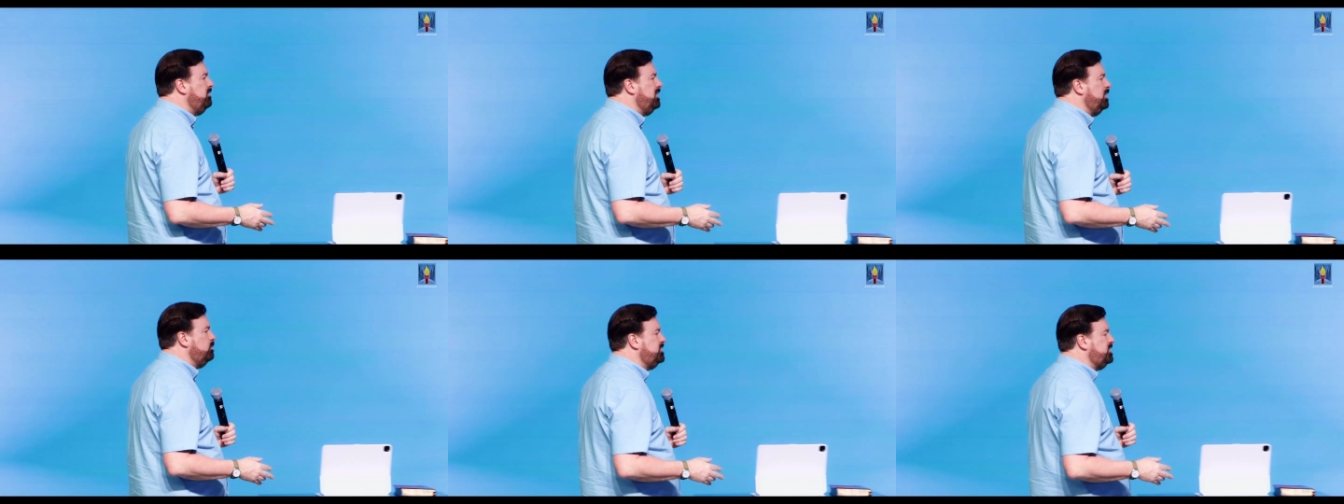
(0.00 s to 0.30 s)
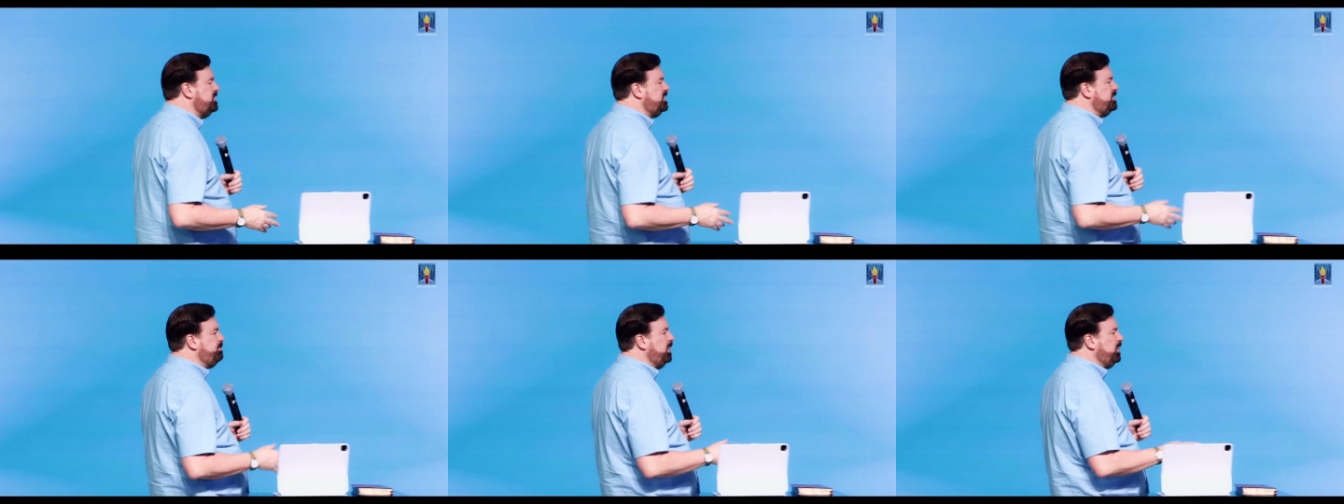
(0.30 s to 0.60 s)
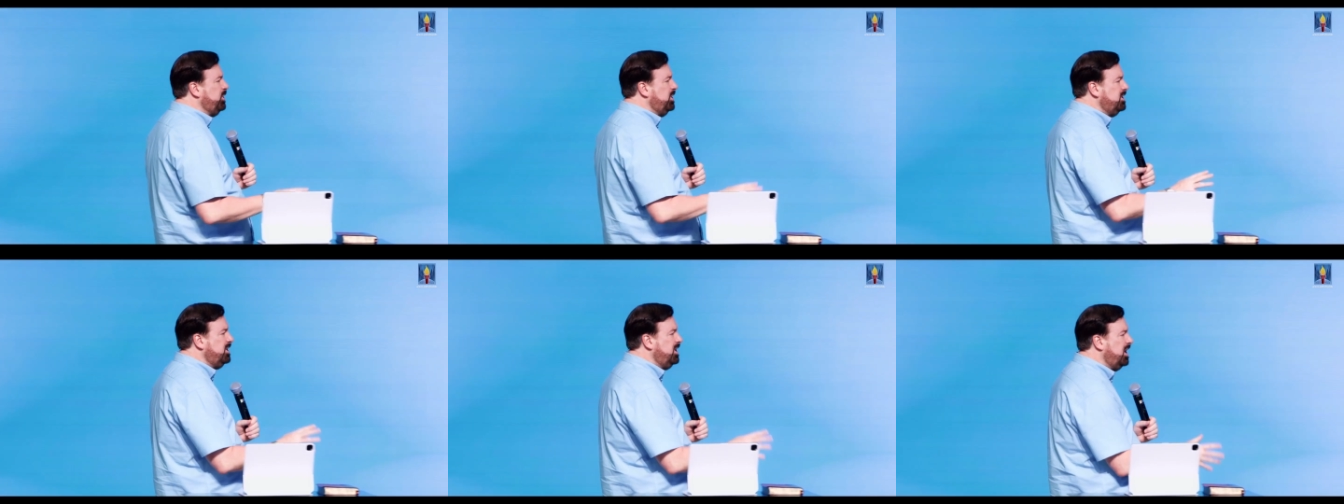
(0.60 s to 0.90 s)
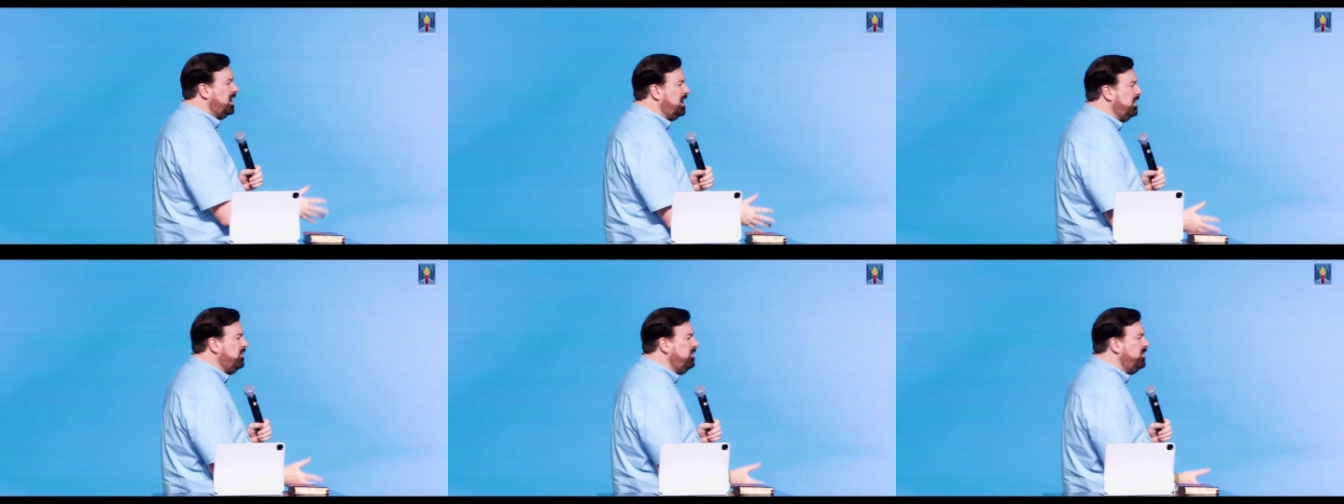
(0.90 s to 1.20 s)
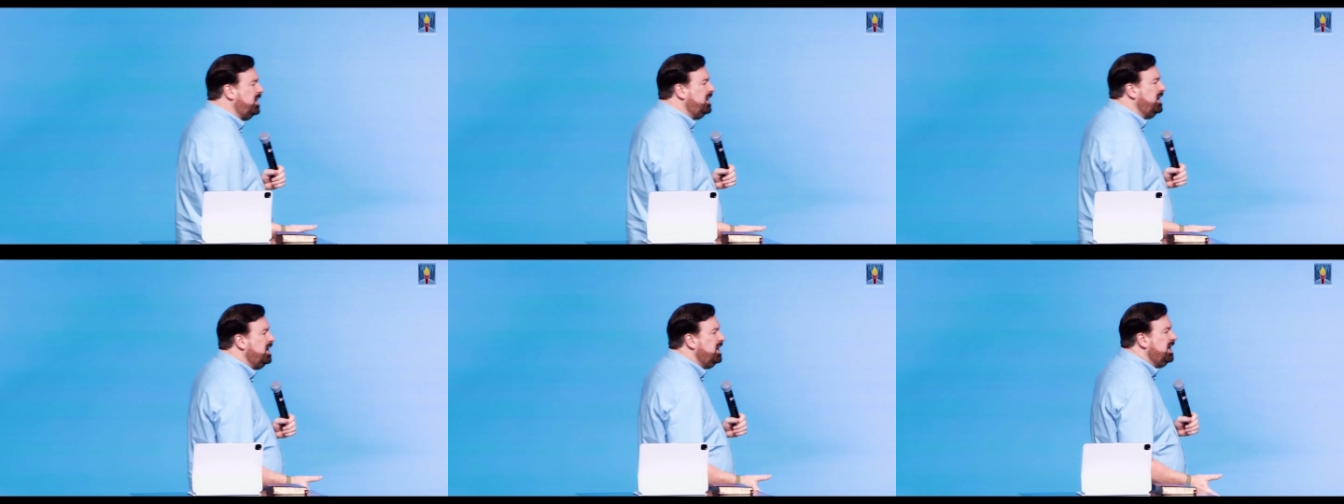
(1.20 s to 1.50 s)
it was the Spirit of God
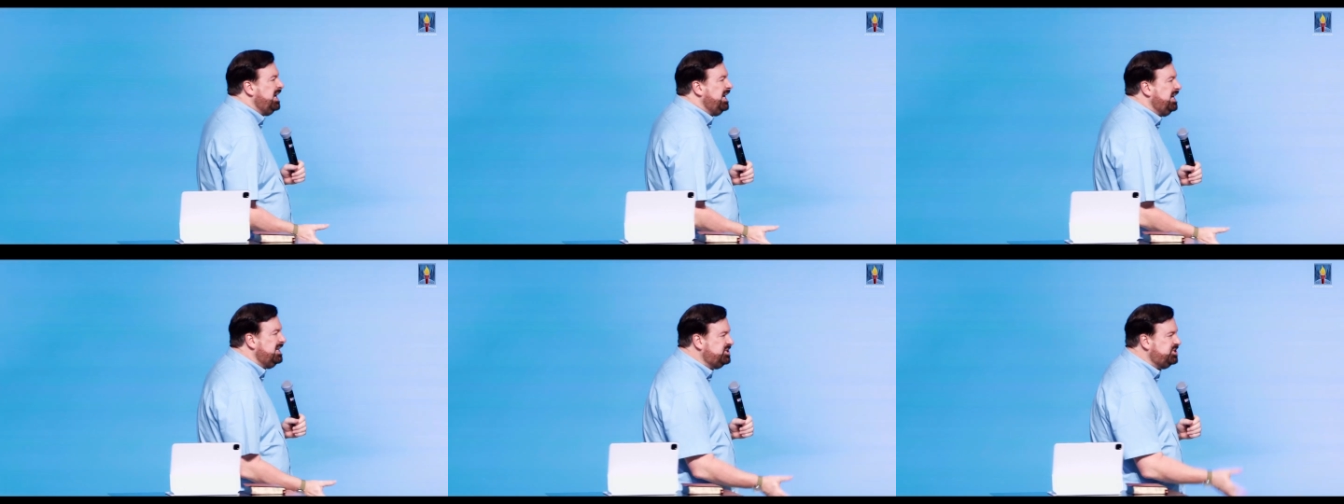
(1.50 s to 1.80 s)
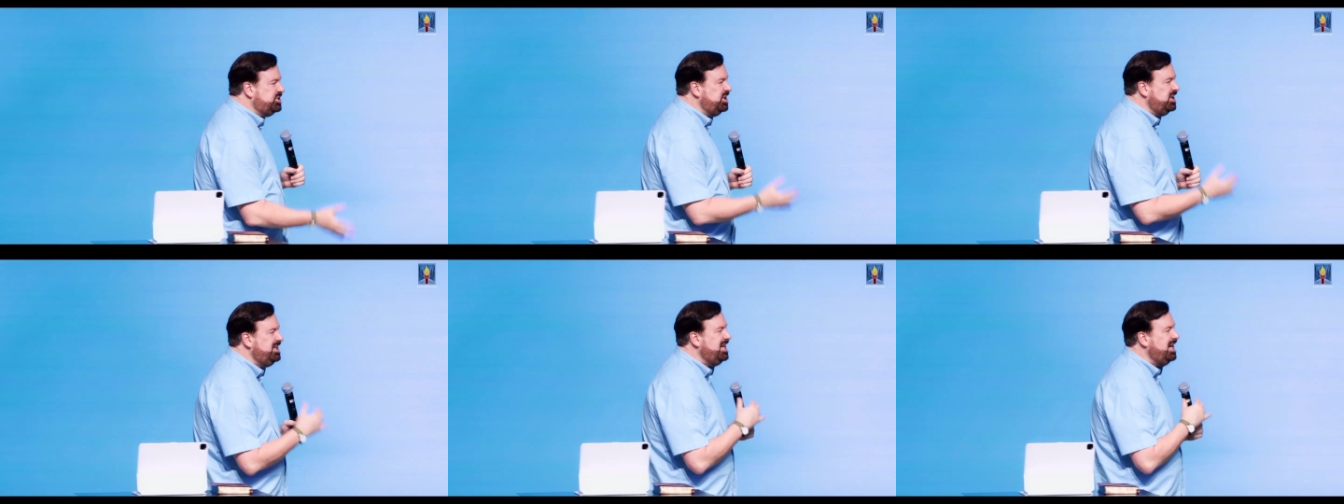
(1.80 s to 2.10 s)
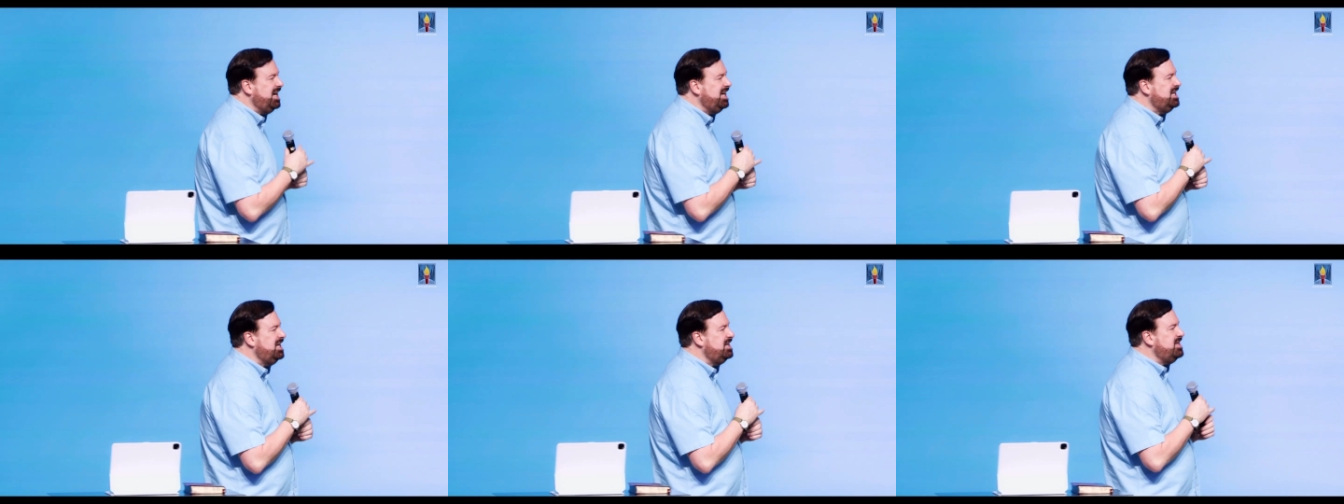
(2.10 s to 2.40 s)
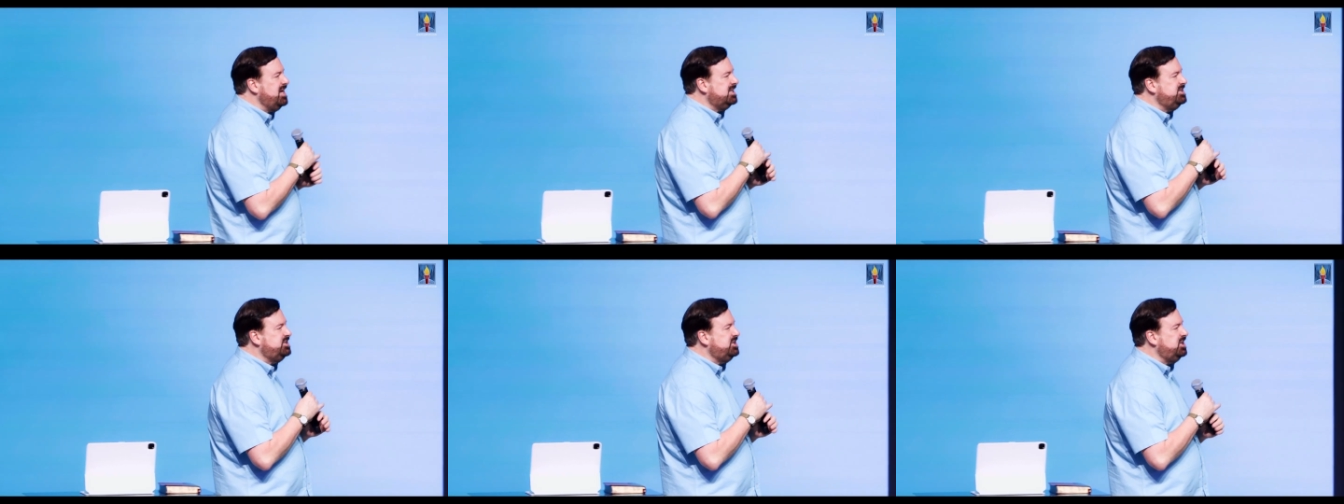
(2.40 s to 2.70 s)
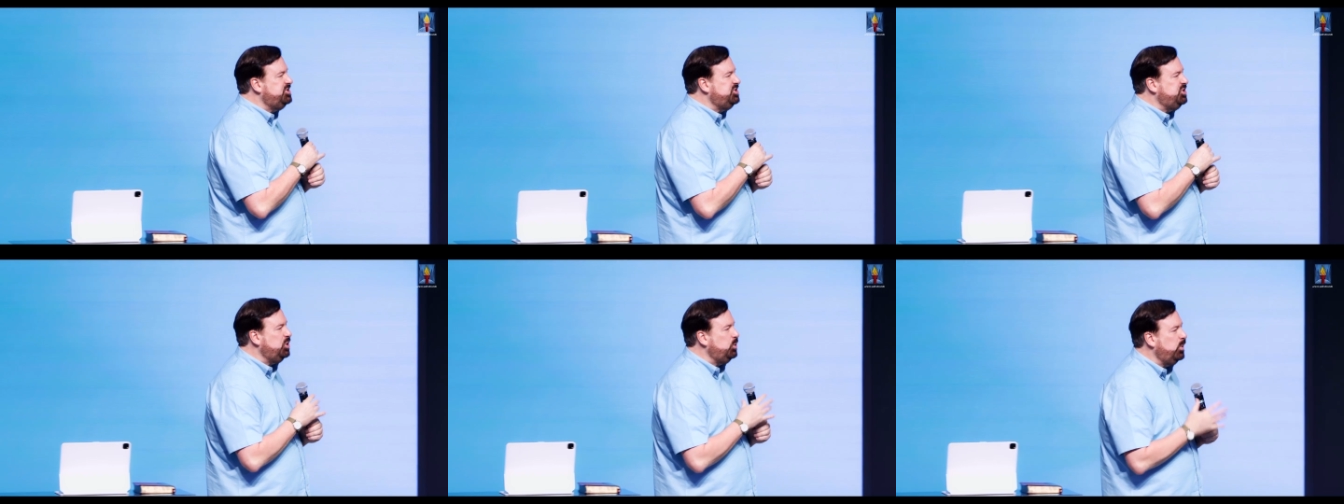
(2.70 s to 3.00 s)
that instigated that
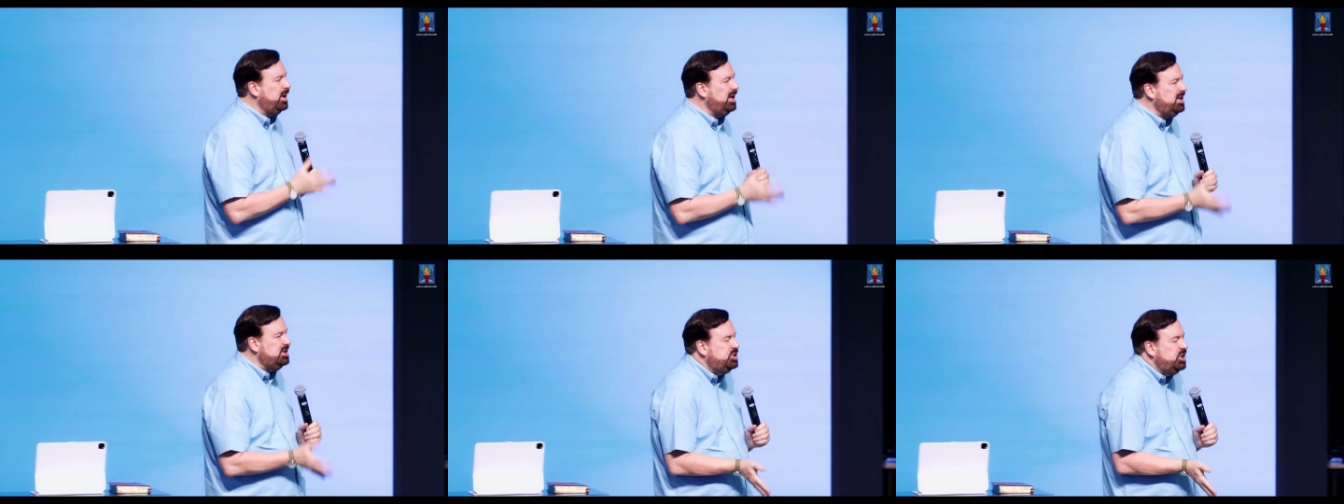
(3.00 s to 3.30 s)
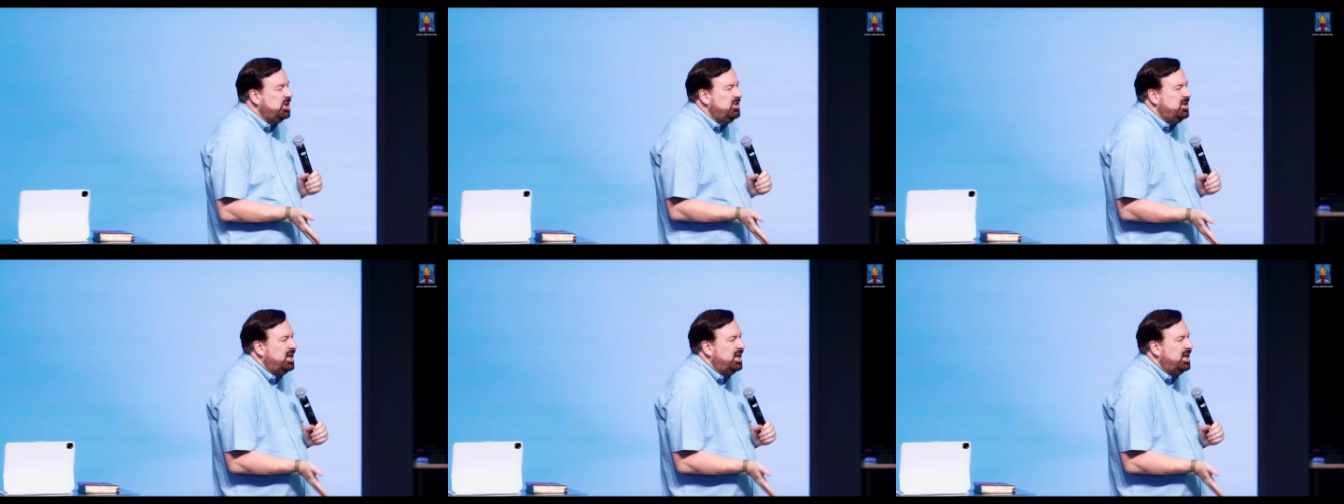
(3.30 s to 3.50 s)
situation,